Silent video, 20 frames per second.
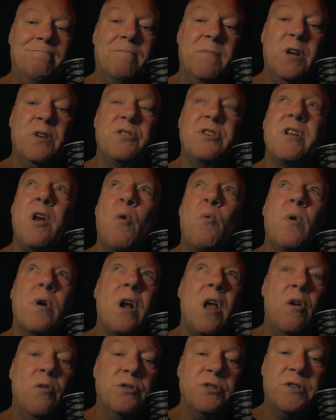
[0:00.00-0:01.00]
There's
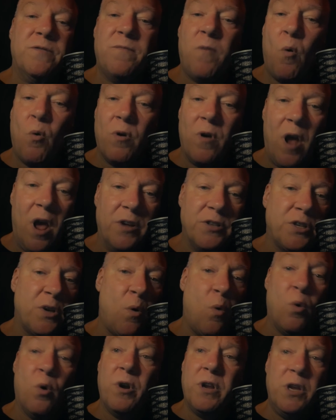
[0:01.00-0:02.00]
nowhere else for us
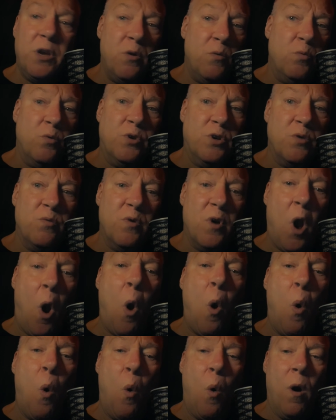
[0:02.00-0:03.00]
or you to
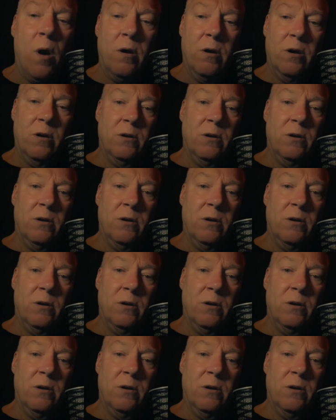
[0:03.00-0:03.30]
go.